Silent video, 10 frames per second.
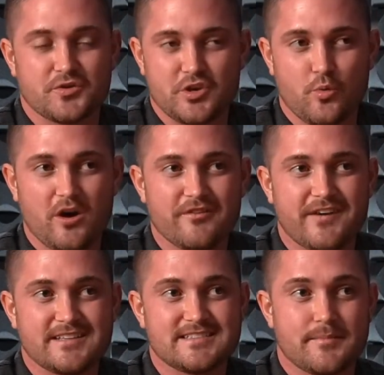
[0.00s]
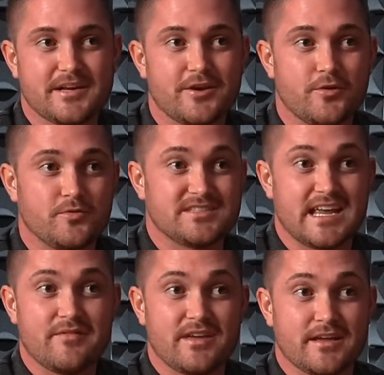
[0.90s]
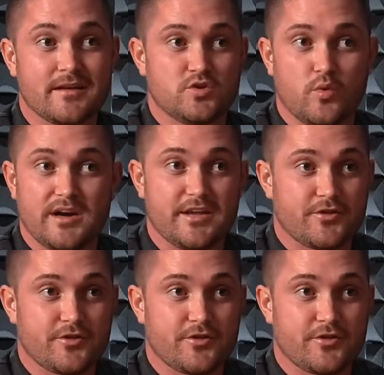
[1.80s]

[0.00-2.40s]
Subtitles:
You want to find somebody who saving $20,